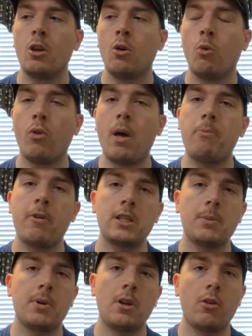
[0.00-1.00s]
Well, that brings
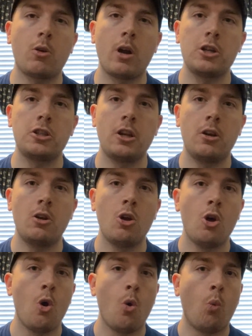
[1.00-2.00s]
up another question.
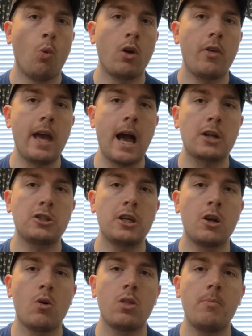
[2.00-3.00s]
Where do they actually
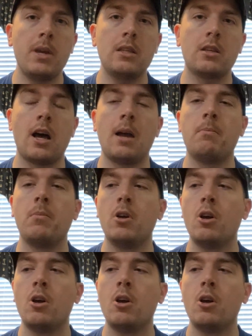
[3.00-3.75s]
go in the meantime?